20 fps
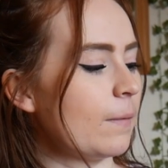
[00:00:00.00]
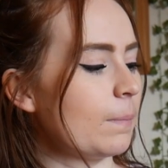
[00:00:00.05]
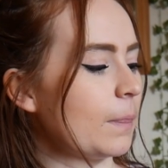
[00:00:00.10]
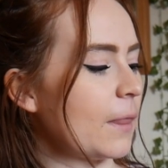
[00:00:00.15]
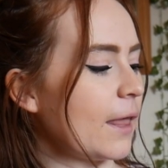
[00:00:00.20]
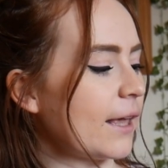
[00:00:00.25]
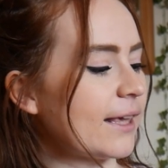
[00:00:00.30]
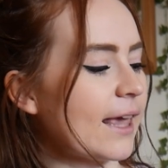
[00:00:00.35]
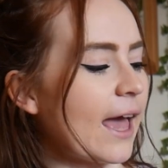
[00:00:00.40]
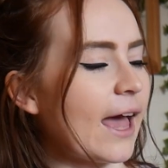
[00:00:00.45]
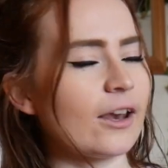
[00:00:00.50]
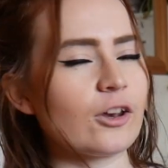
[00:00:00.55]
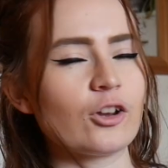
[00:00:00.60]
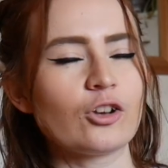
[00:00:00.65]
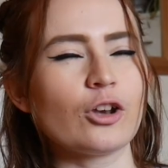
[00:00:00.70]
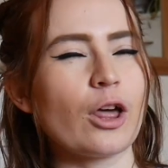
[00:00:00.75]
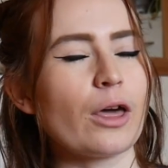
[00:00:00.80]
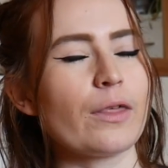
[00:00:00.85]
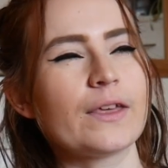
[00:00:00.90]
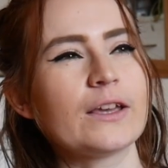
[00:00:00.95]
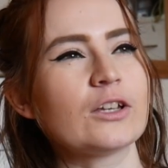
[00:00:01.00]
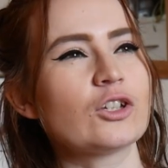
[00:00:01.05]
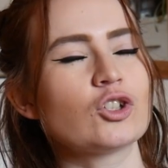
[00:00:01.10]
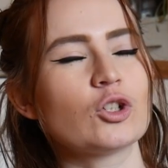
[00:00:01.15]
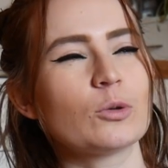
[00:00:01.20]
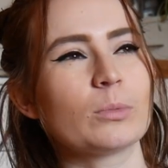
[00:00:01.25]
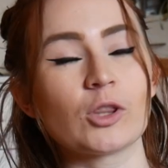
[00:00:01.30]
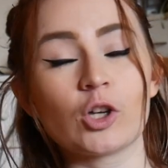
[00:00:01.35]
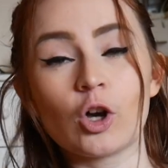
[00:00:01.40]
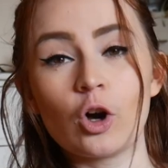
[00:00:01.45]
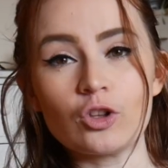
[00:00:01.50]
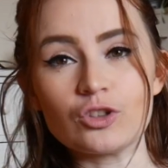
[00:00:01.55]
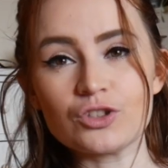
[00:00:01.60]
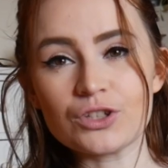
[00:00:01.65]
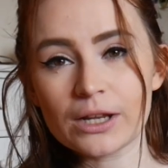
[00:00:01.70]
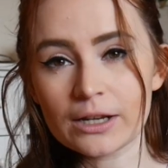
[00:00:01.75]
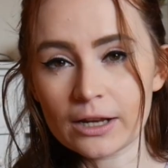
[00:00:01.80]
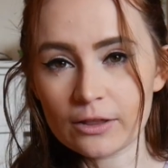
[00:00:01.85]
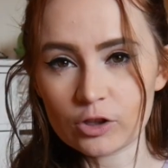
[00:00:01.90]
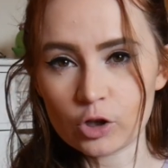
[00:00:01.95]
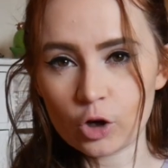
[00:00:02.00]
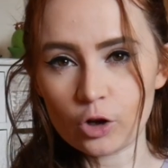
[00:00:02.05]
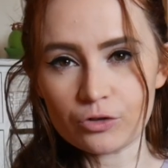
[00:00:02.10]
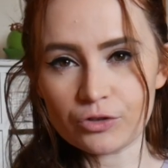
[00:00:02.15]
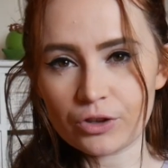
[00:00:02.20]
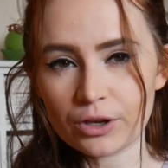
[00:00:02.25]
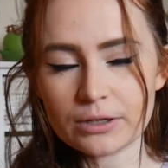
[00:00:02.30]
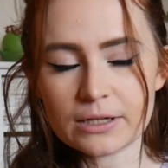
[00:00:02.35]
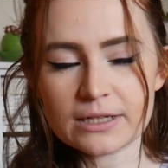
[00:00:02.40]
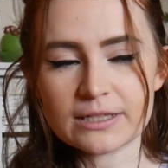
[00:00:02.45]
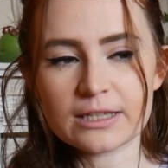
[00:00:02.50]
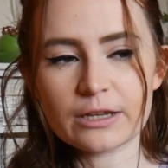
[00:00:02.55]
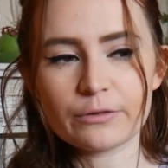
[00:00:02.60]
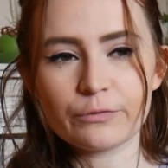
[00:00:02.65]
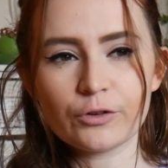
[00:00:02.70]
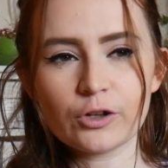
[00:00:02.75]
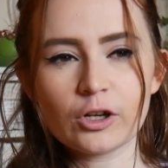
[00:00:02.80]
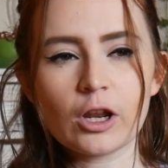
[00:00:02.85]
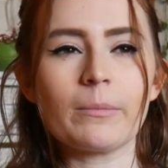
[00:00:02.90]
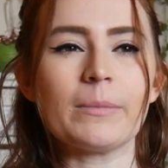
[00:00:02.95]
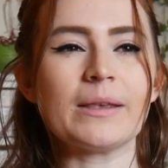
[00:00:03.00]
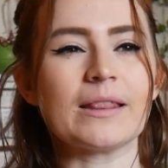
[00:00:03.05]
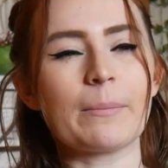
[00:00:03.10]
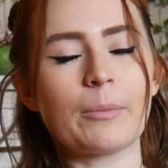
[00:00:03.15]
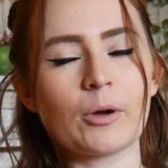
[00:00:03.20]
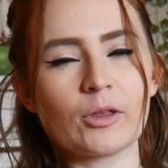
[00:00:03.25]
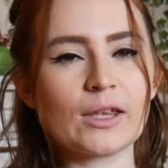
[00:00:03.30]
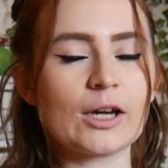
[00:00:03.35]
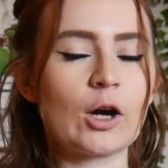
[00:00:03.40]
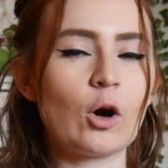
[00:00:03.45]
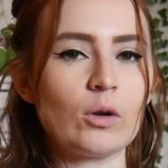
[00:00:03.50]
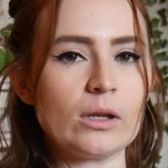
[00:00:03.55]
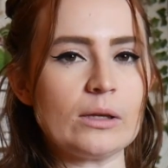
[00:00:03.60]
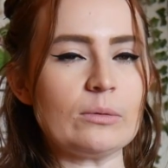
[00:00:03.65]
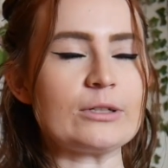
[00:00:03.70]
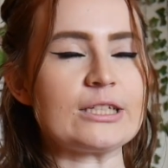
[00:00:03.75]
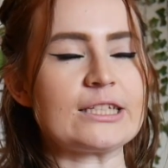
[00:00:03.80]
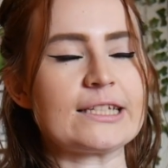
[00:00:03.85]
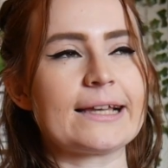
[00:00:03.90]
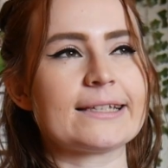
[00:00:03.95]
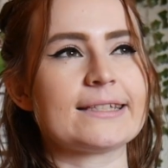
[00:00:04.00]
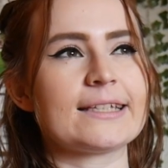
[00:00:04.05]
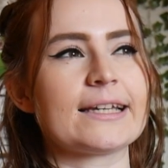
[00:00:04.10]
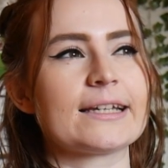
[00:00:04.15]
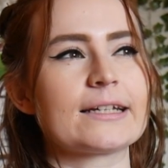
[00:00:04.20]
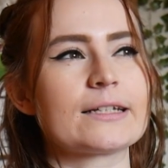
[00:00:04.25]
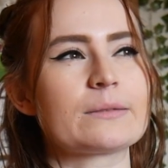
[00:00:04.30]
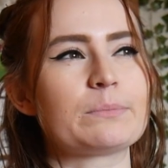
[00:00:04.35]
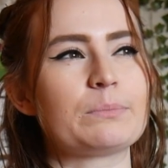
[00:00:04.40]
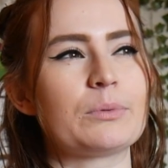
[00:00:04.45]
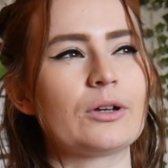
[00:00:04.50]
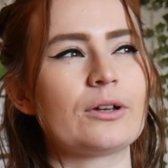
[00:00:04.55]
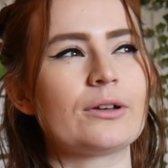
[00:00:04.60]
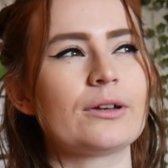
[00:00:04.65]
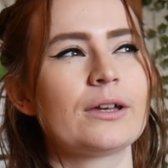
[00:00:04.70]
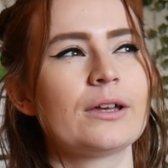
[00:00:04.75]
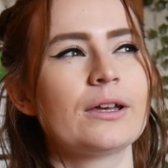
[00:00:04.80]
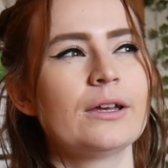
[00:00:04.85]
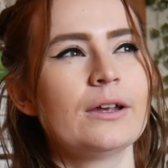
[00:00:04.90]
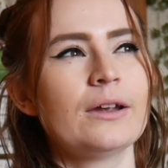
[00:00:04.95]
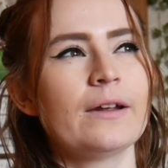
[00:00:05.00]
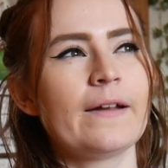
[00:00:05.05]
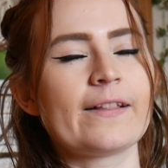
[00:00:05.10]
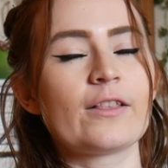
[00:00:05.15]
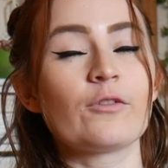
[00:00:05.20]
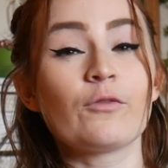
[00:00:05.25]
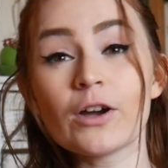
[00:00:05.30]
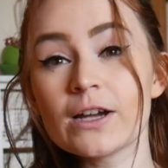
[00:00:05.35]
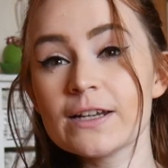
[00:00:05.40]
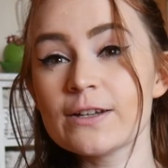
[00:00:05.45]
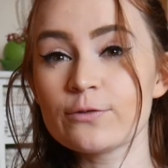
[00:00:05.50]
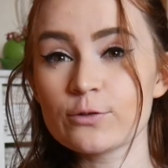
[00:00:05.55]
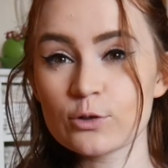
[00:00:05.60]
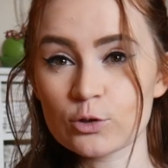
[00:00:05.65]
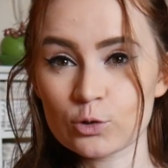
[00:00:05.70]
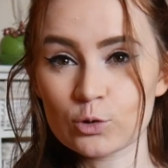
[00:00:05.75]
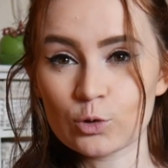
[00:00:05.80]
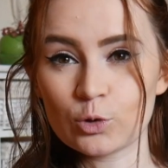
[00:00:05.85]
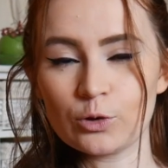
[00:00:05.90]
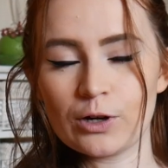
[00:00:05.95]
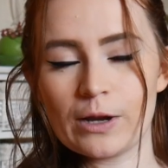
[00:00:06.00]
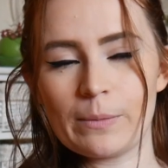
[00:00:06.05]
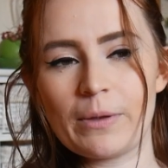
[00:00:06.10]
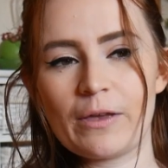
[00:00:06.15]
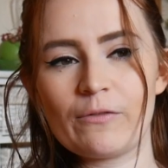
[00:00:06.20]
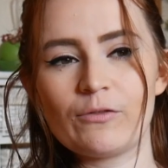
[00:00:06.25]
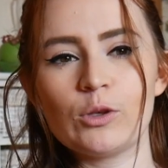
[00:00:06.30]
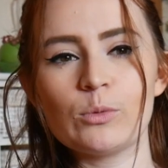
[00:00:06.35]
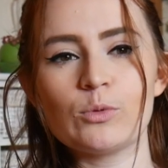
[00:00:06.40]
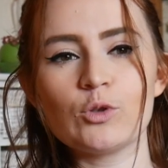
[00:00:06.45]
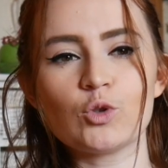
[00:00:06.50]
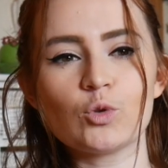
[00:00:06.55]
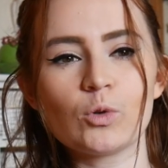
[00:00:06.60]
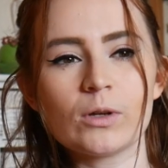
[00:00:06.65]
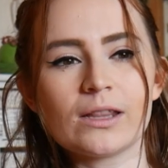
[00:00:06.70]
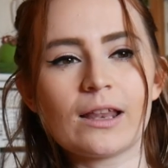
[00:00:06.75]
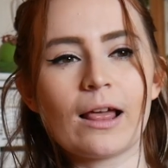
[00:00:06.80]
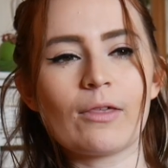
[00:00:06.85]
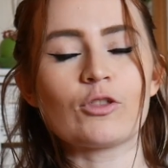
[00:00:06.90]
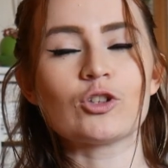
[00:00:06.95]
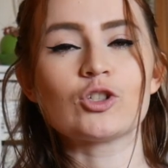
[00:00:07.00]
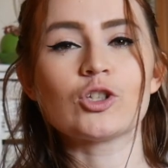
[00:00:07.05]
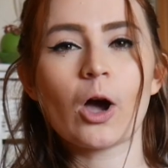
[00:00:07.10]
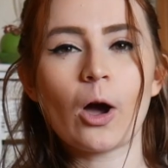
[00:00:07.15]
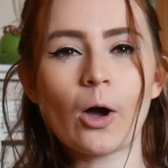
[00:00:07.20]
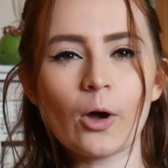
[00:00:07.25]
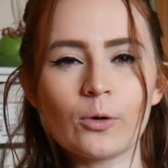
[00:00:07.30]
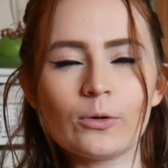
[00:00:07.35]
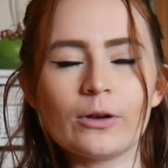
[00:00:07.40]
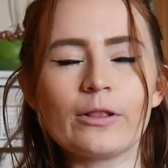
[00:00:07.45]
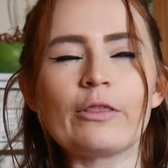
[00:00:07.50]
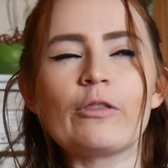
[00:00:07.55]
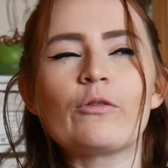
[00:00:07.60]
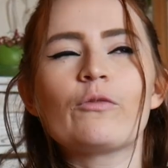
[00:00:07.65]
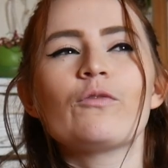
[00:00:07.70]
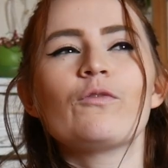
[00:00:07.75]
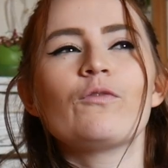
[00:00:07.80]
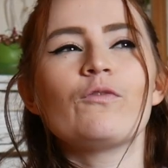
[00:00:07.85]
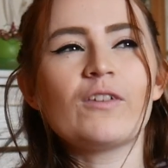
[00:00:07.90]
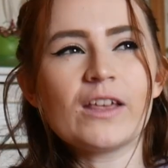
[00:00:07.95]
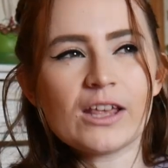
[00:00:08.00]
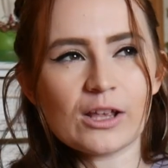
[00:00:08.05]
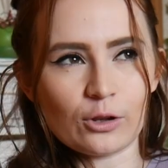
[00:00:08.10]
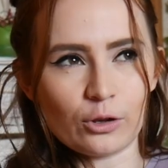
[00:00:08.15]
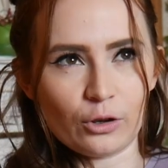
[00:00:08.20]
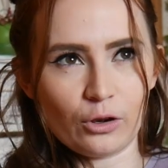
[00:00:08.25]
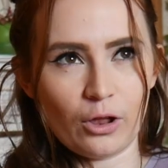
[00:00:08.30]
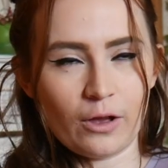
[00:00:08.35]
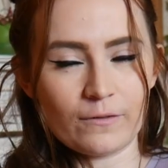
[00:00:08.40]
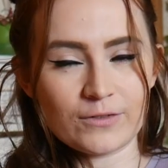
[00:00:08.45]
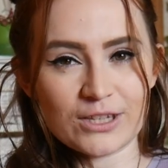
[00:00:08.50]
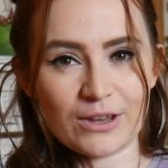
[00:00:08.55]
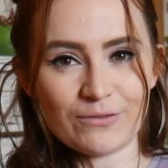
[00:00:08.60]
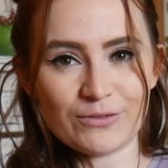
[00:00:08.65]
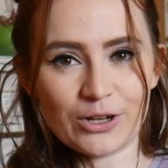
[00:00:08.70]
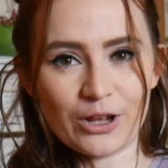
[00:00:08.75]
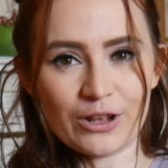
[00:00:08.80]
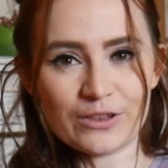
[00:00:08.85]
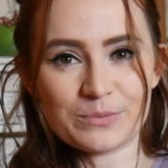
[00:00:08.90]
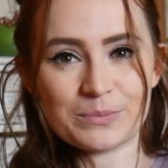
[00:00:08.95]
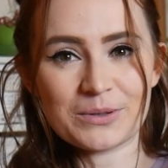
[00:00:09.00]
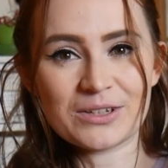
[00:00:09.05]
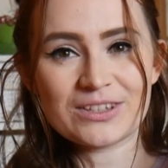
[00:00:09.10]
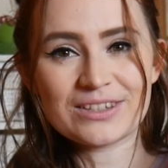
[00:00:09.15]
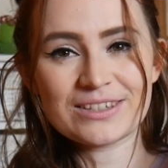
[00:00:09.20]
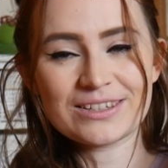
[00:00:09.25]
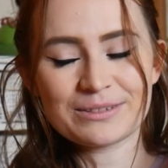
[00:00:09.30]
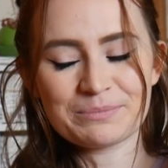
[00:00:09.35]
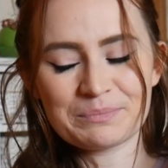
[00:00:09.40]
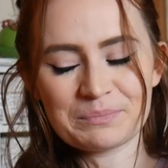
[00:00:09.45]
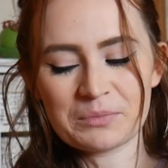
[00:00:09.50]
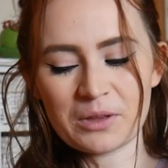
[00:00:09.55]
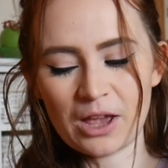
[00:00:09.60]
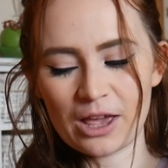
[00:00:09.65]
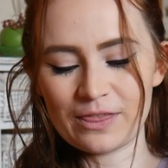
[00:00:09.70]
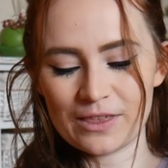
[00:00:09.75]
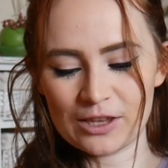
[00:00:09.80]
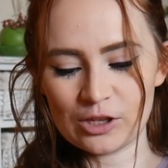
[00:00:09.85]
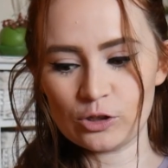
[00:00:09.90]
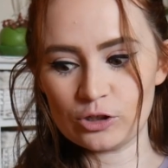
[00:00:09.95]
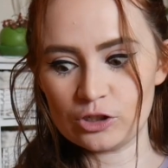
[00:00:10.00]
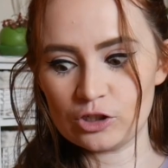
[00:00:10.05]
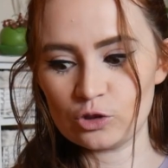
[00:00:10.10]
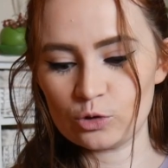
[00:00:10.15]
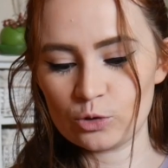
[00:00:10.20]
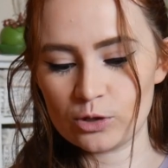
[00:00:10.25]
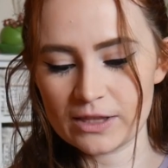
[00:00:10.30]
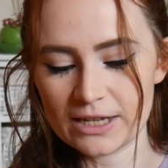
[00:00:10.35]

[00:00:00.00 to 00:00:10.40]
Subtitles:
Again, nothing to do with the content, like the content is different. I mean, they're both like Hollywood settings, but it's a very different story. But if you enjoyed like the tone and the feel of Seven Husbands, I think you'd enjoy